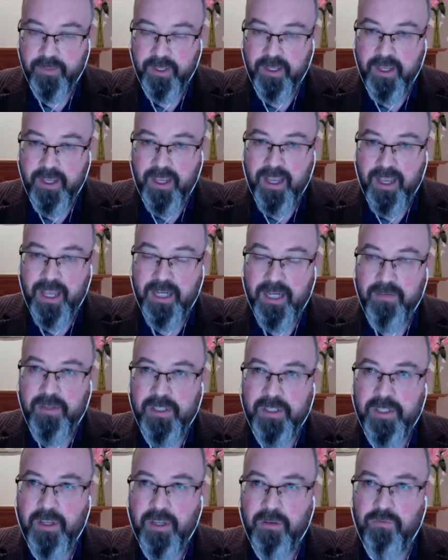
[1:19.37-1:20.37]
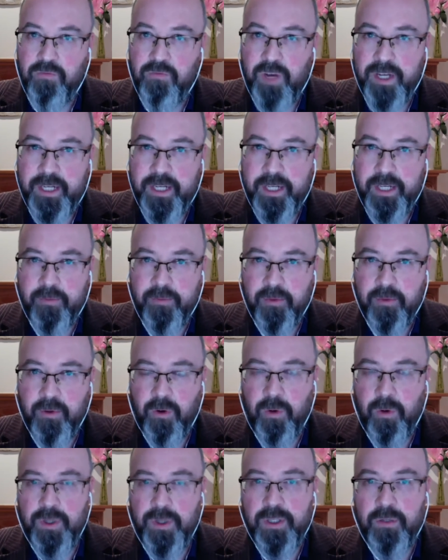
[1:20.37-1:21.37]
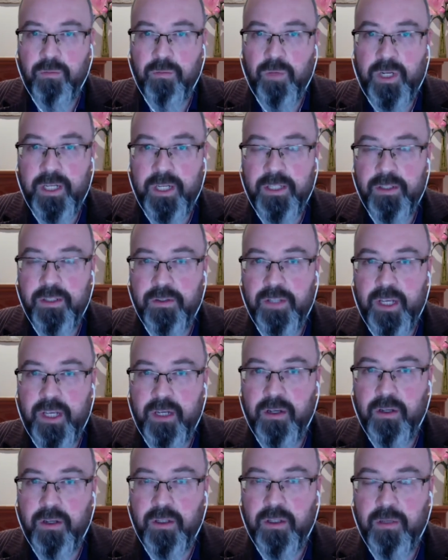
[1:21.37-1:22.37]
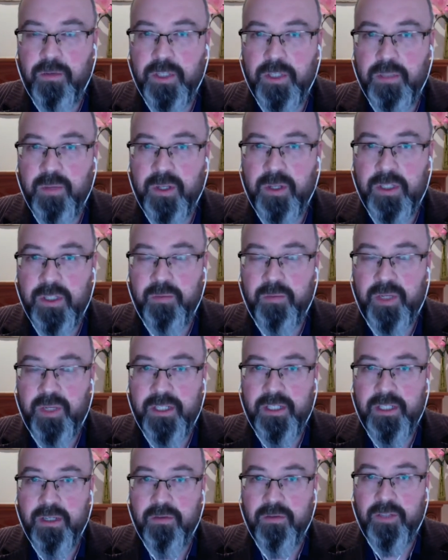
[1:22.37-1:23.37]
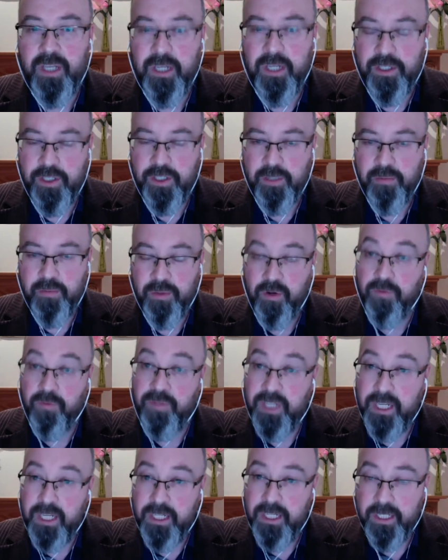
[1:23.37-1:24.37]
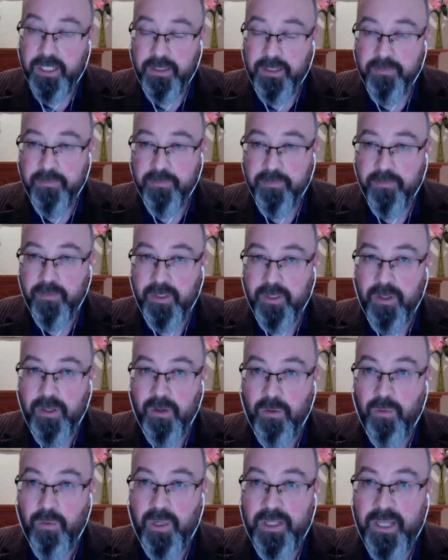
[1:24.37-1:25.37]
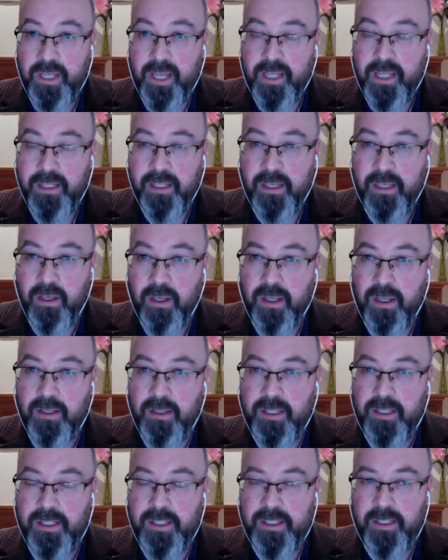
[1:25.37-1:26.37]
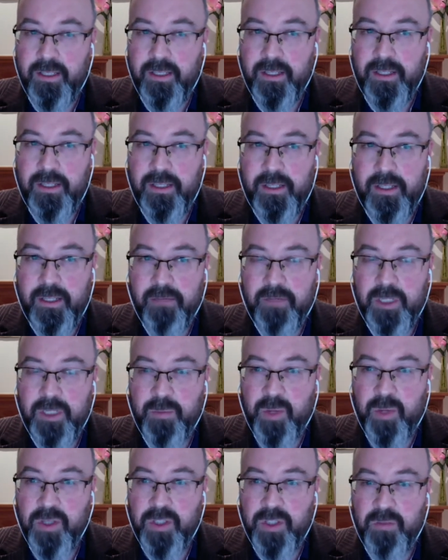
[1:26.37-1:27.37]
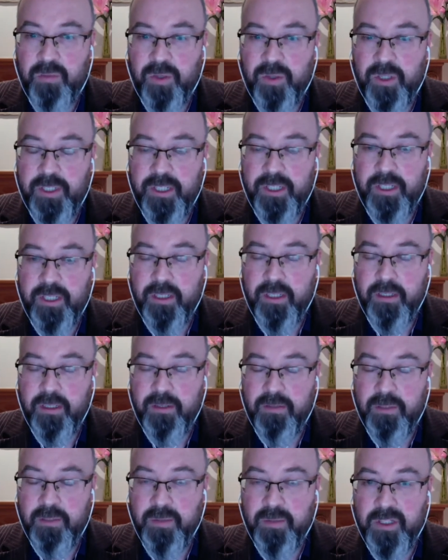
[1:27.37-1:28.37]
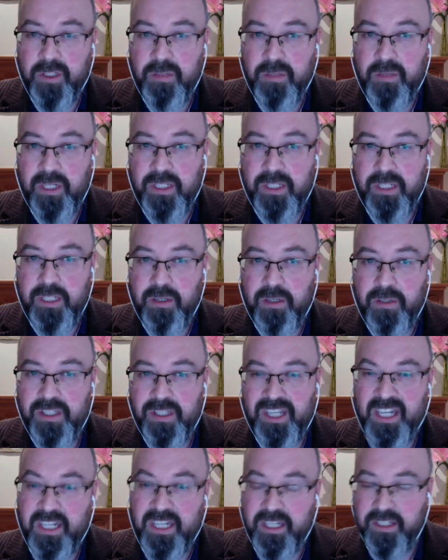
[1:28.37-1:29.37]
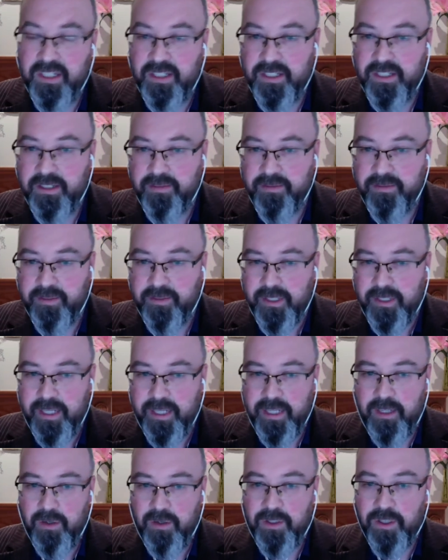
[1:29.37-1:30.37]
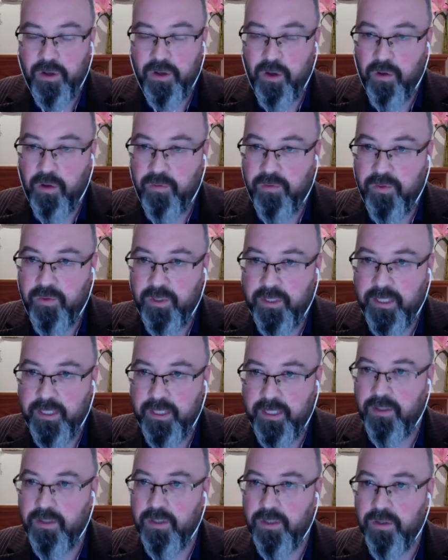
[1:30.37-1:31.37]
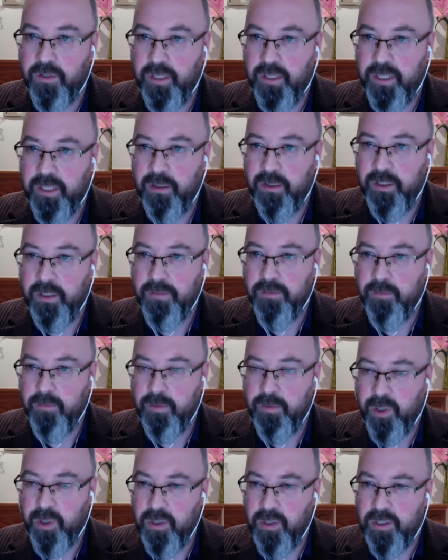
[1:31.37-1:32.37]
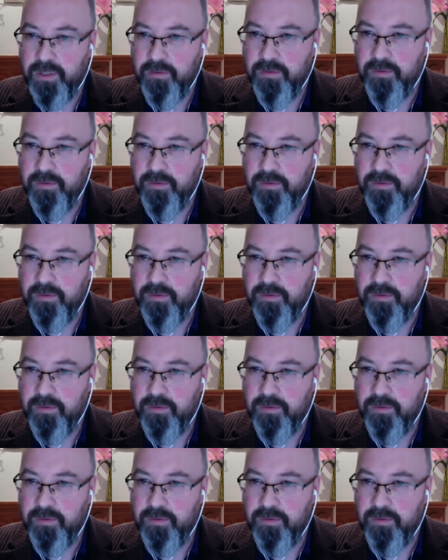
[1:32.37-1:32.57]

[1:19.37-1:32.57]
And if he's not ready or he's unwilling to take on the responsibility of kingship, of leading, well then this the responsibility looks hideous. It looks awful. It looks ugly. It looks repulsive.